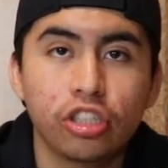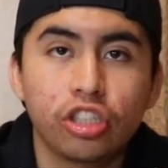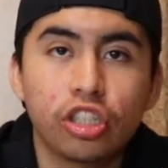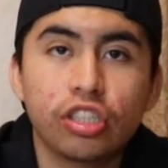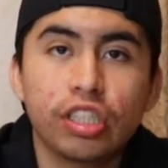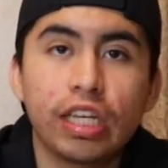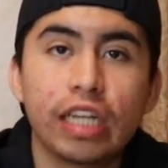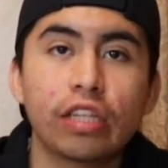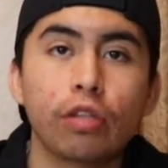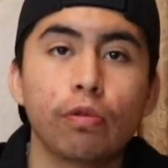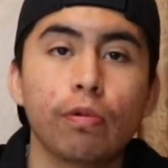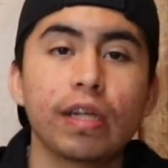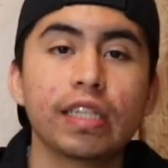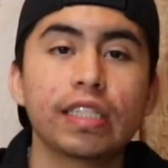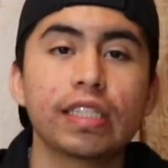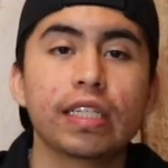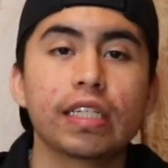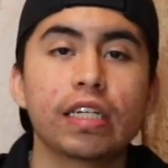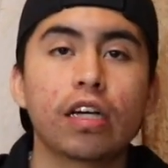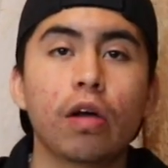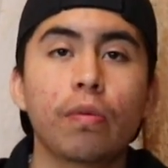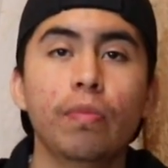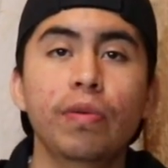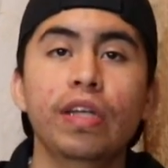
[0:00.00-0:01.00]
Just like the rest of
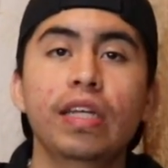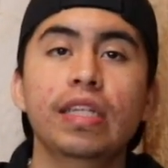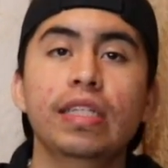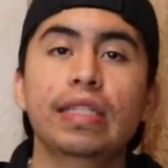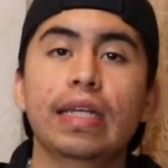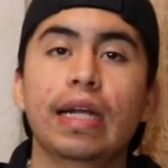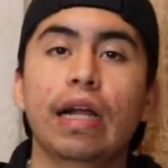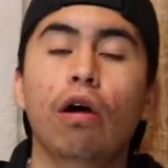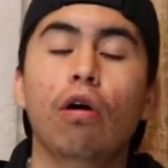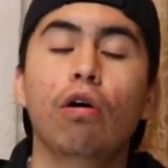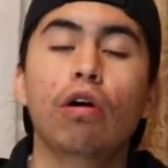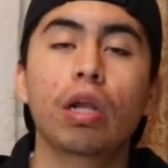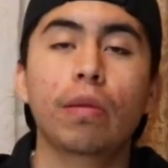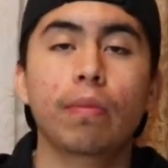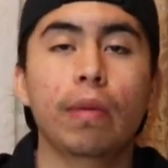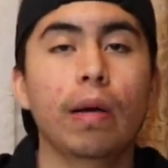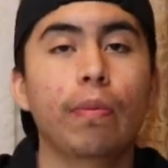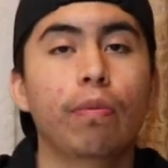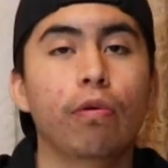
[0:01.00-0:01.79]
the companies that I own in my